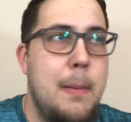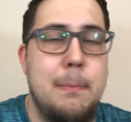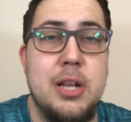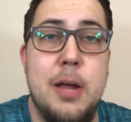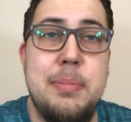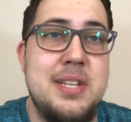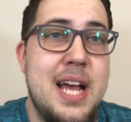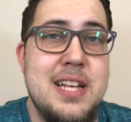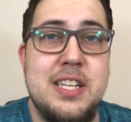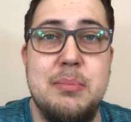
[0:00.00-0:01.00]
blood
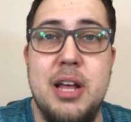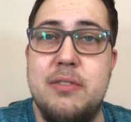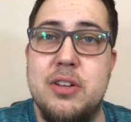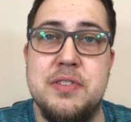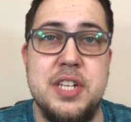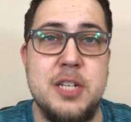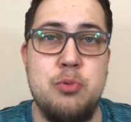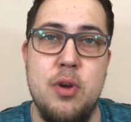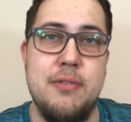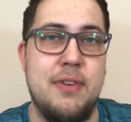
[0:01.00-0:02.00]
potassium level of
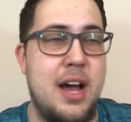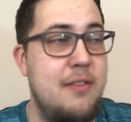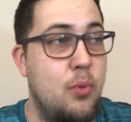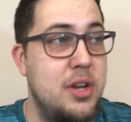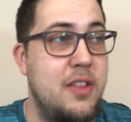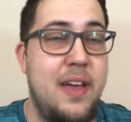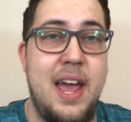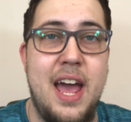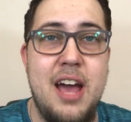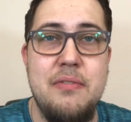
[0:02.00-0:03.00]
6.5, what do they
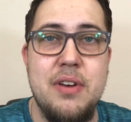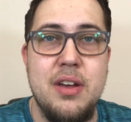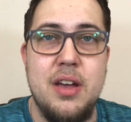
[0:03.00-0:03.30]
have?